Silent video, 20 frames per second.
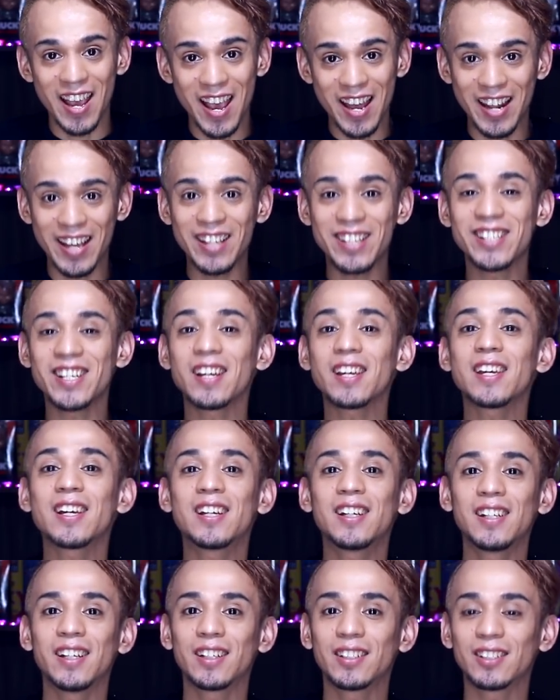and a Chucky
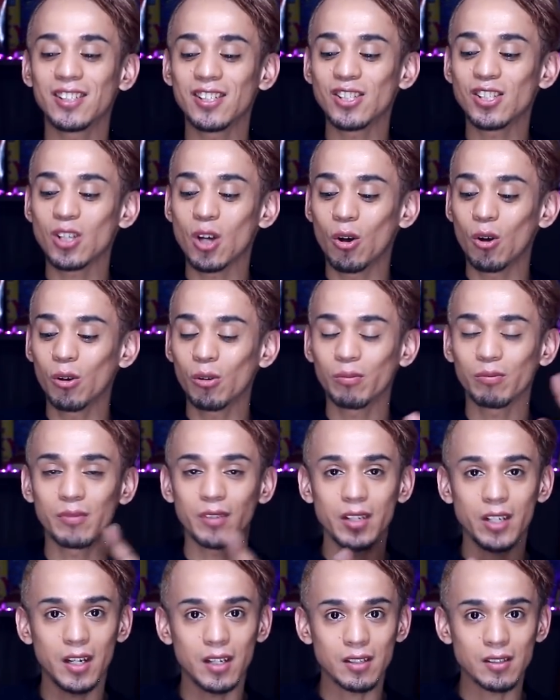collector, so
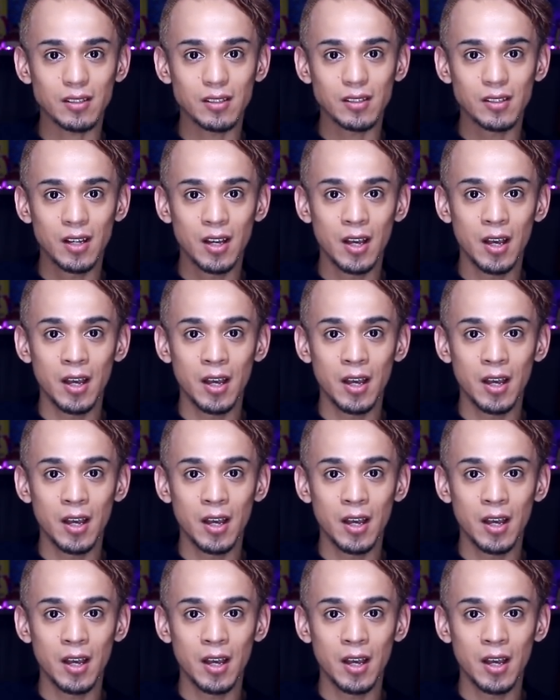yes.